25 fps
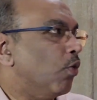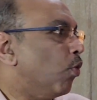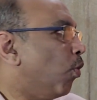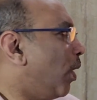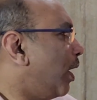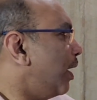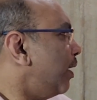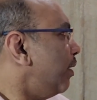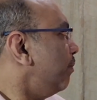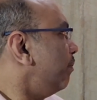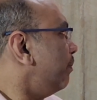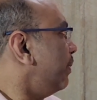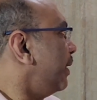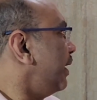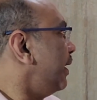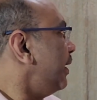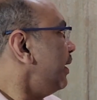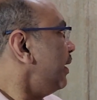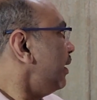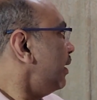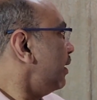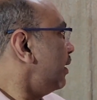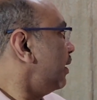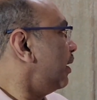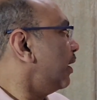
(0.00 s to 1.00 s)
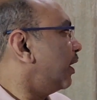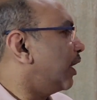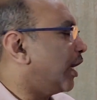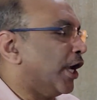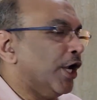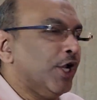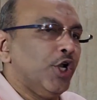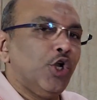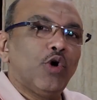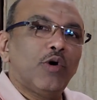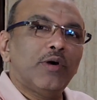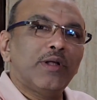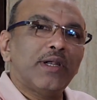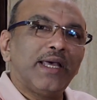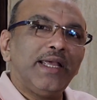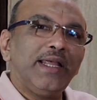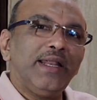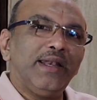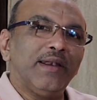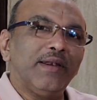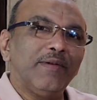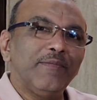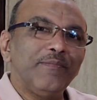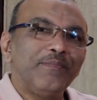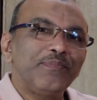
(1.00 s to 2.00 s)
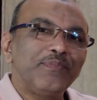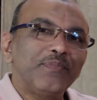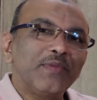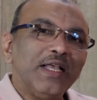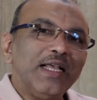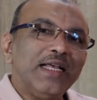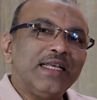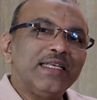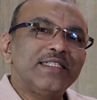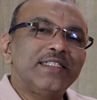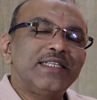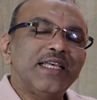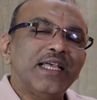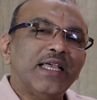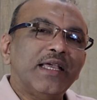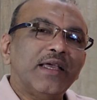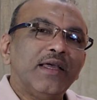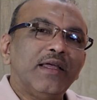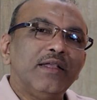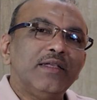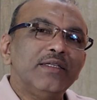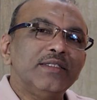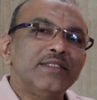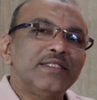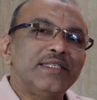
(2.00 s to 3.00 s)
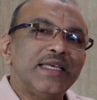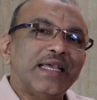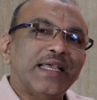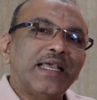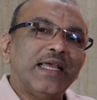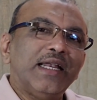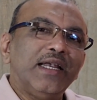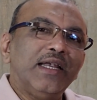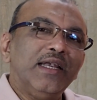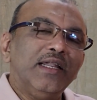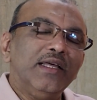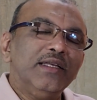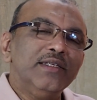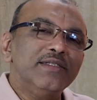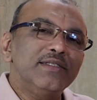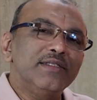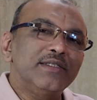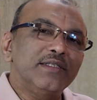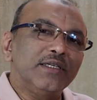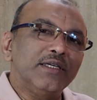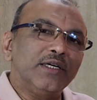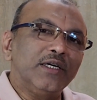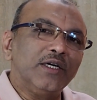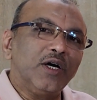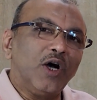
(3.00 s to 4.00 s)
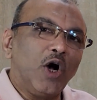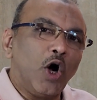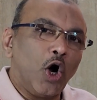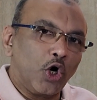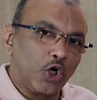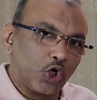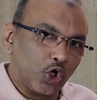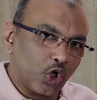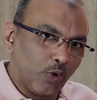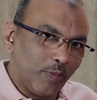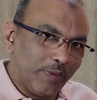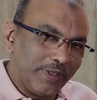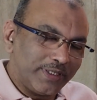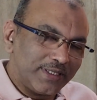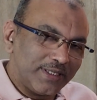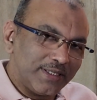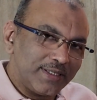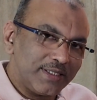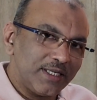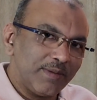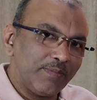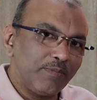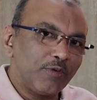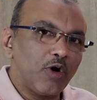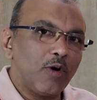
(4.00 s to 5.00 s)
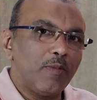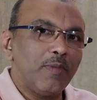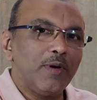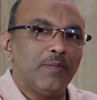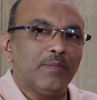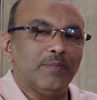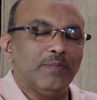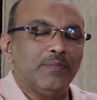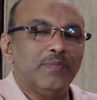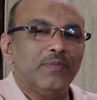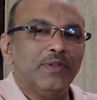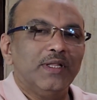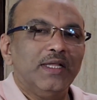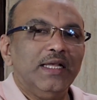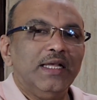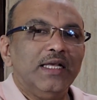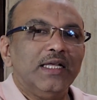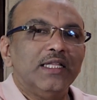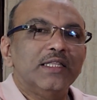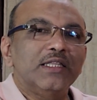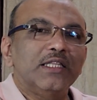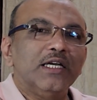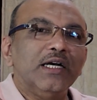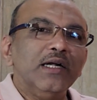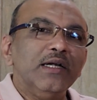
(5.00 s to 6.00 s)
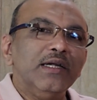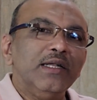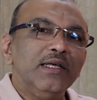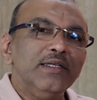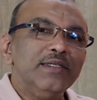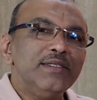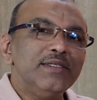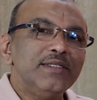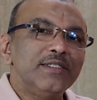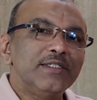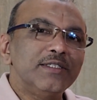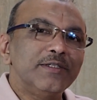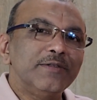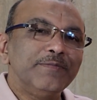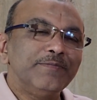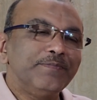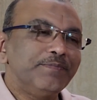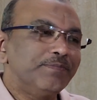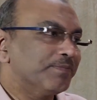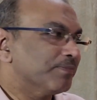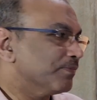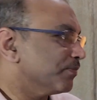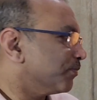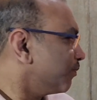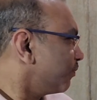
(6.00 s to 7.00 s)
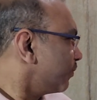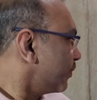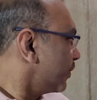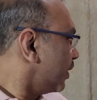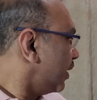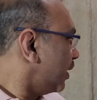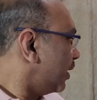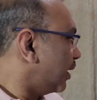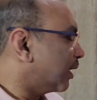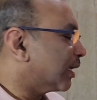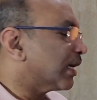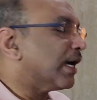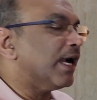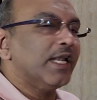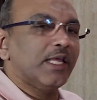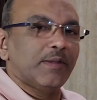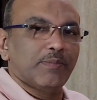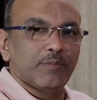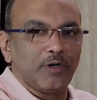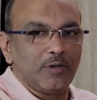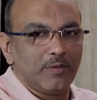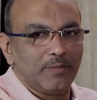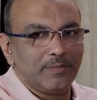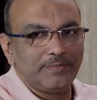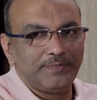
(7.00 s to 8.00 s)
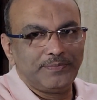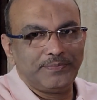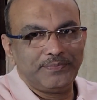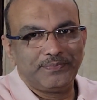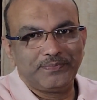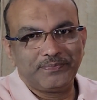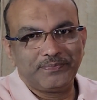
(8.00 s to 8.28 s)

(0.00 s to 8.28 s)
One being endocrine, second is autonomic system problem, third is cardiac problem.